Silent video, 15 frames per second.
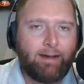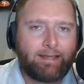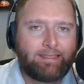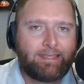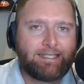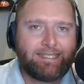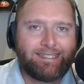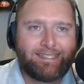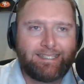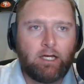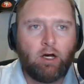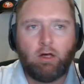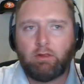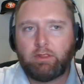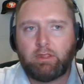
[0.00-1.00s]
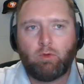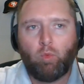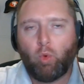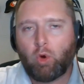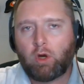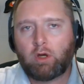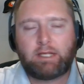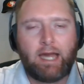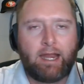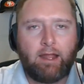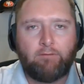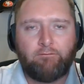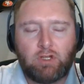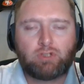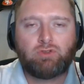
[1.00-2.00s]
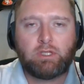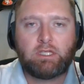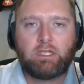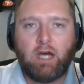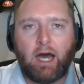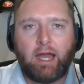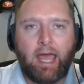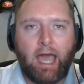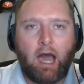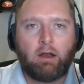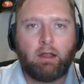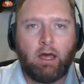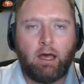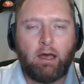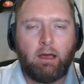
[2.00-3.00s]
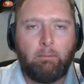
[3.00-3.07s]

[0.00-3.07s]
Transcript: about this until the word kind of officially got out uh,